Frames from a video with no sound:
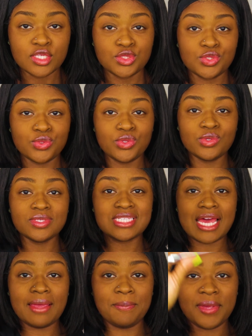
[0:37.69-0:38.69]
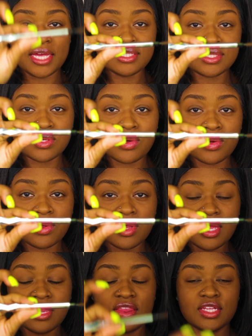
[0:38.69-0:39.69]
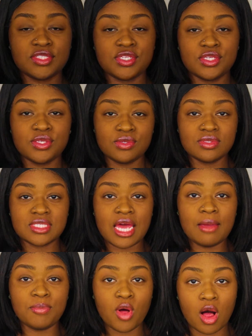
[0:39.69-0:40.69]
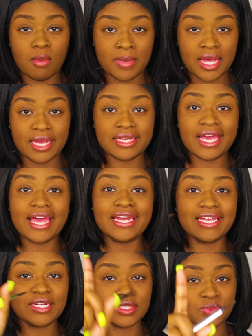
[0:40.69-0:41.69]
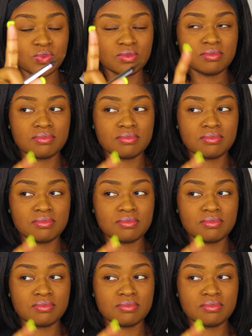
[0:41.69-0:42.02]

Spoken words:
to use a pencil than to use a pomade. And here's